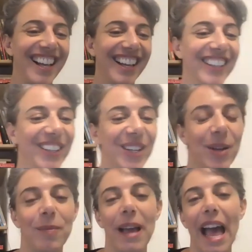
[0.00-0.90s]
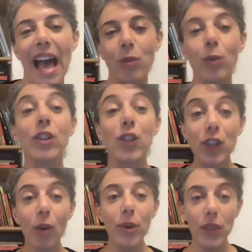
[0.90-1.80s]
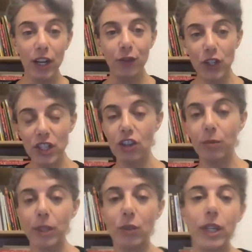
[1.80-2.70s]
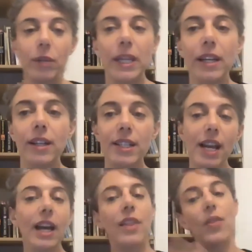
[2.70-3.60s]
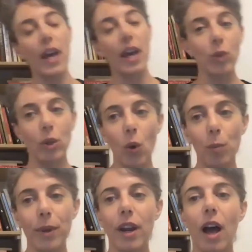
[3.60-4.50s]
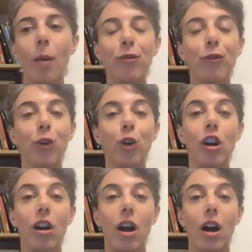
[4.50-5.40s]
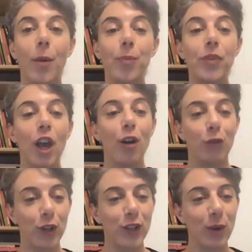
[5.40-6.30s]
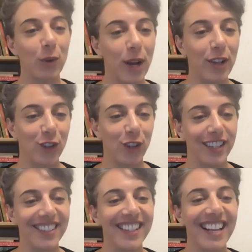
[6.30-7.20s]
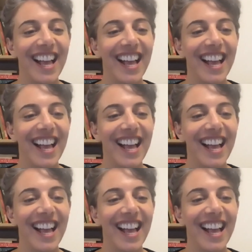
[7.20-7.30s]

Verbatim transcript: Um, and we'll start with a conversation between me and Esther and then we'll open up for, uh, for some questions.